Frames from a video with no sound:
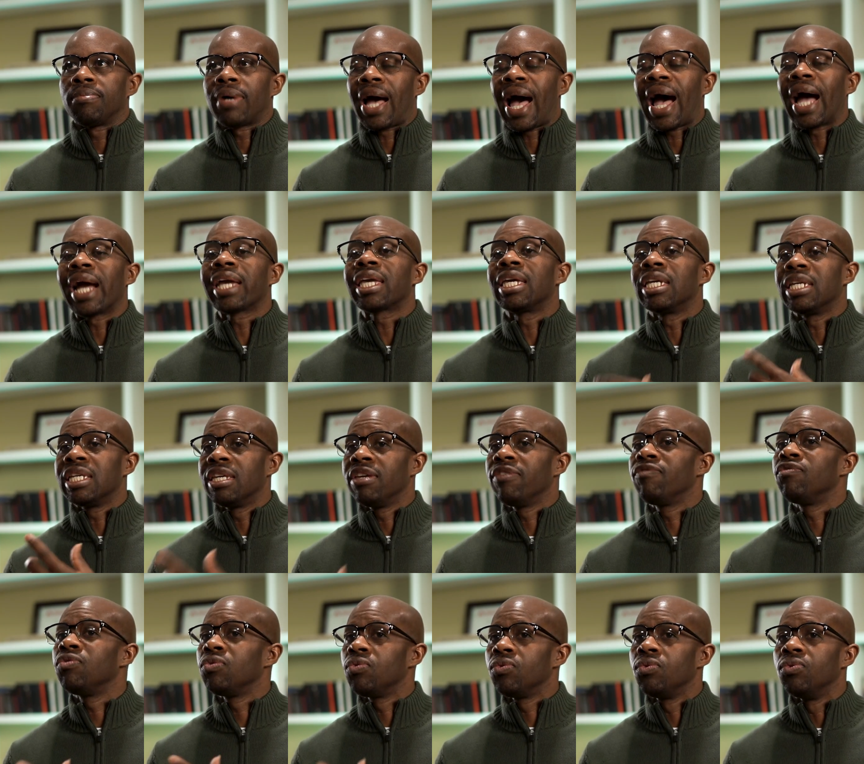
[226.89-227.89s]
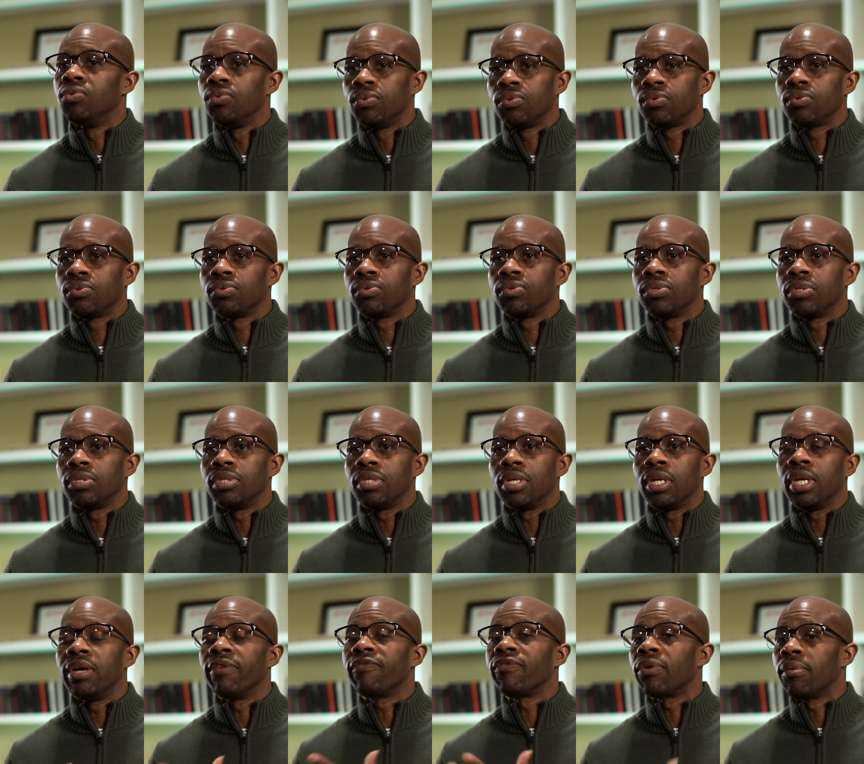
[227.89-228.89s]
I can give you the
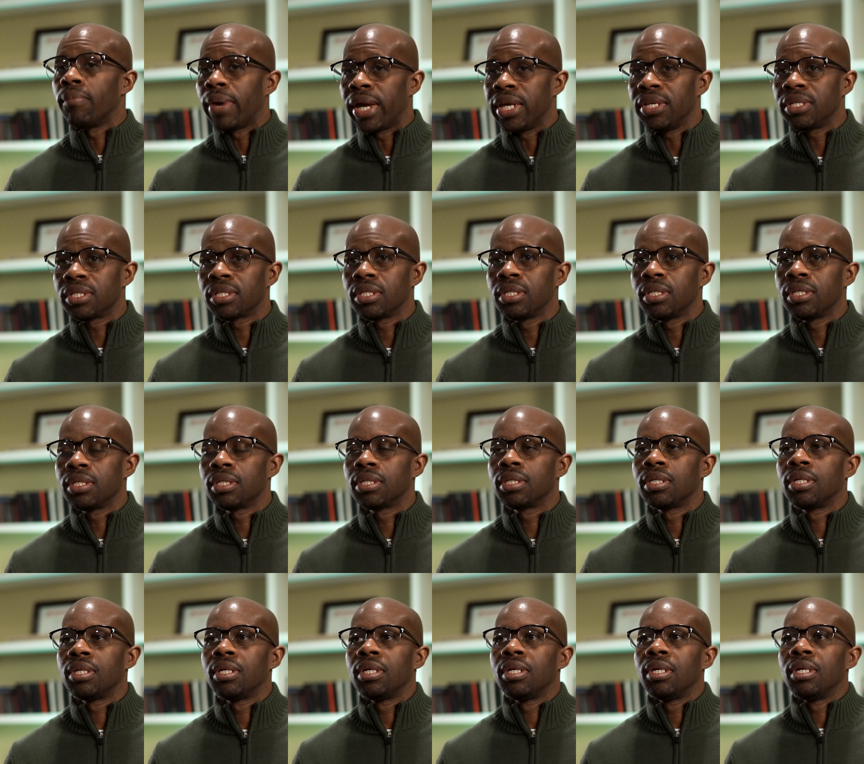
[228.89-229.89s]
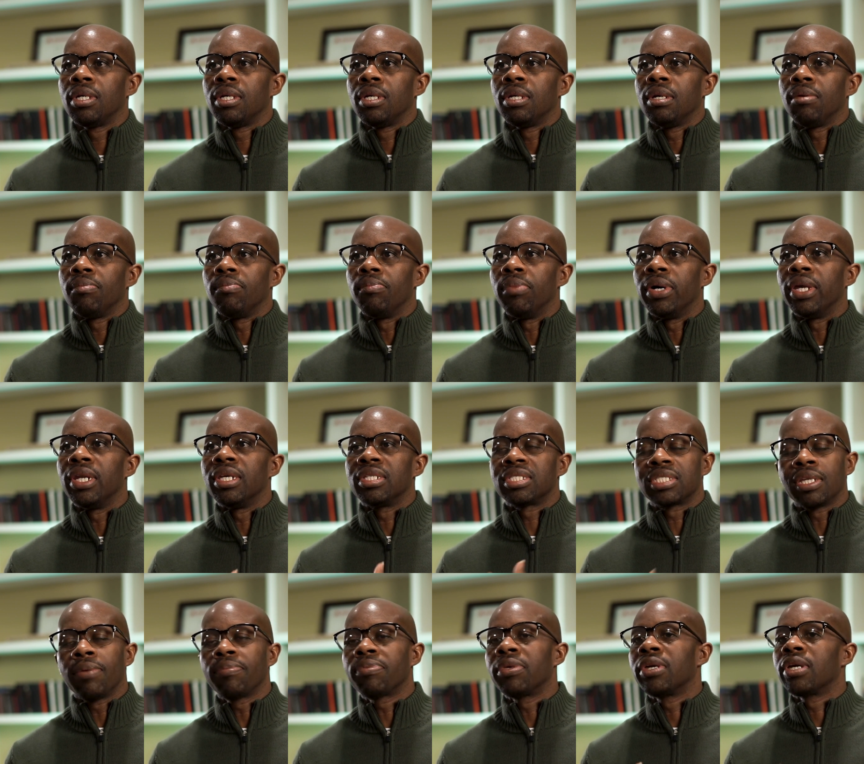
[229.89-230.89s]
information, but it's
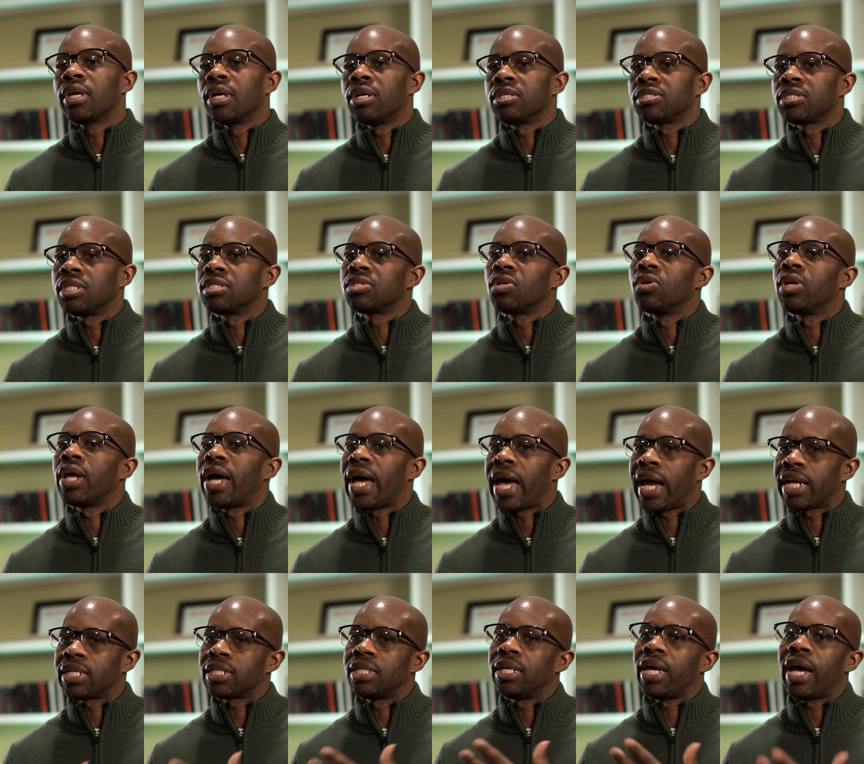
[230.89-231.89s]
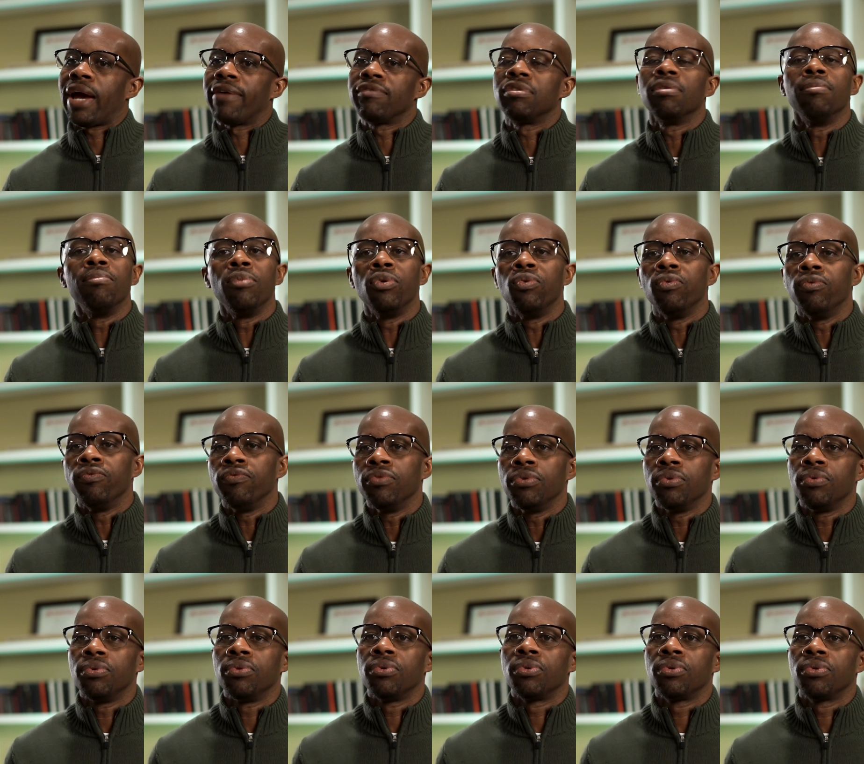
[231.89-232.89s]
something else that's going to actually have to move
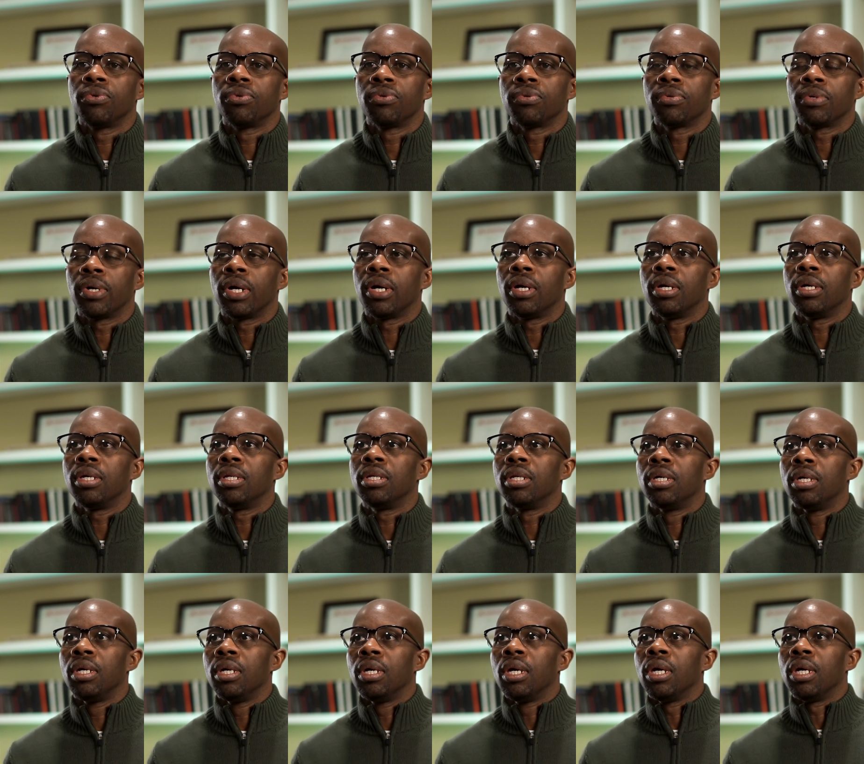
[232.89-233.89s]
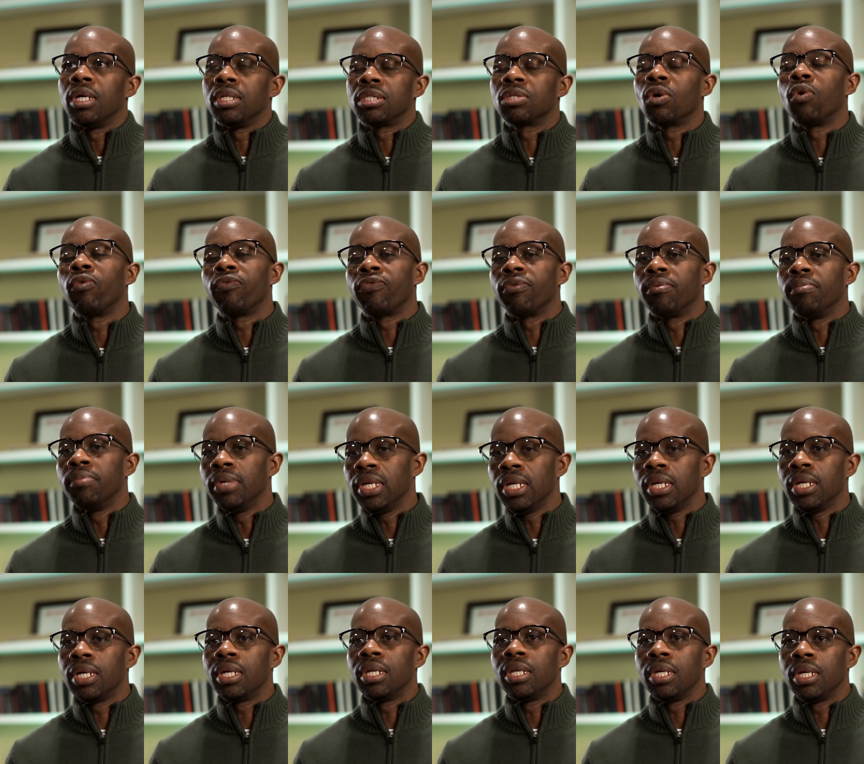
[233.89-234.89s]
you, right? And so for
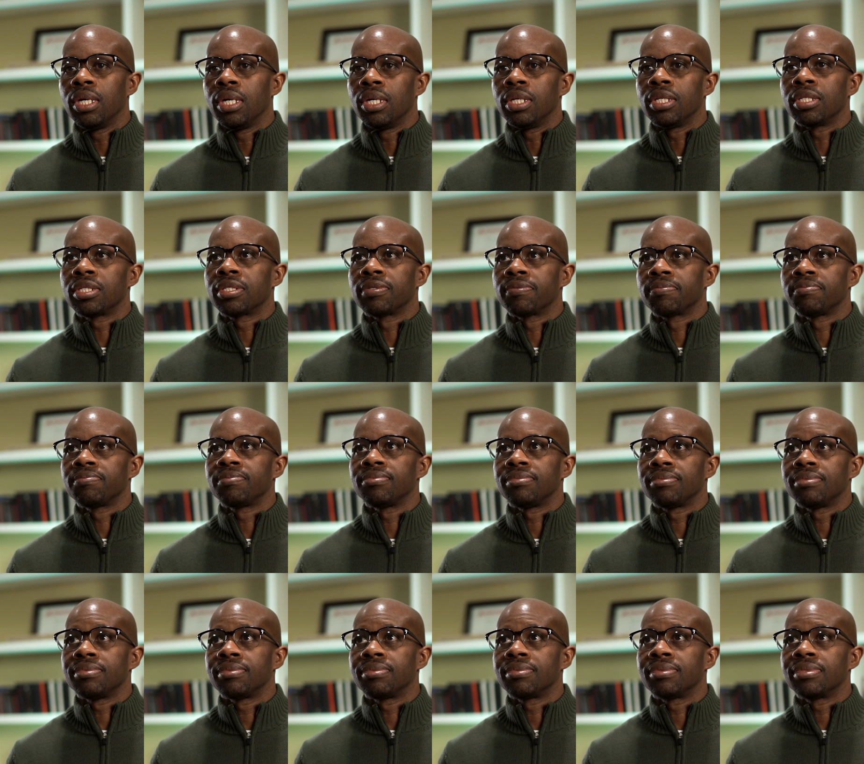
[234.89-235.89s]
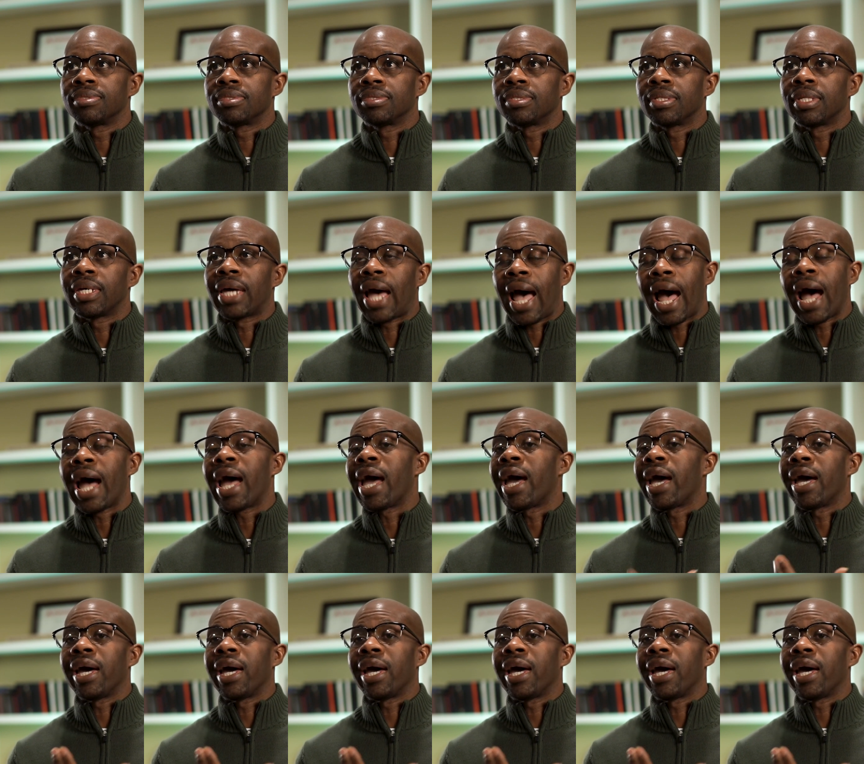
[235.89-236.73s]
me, it is, I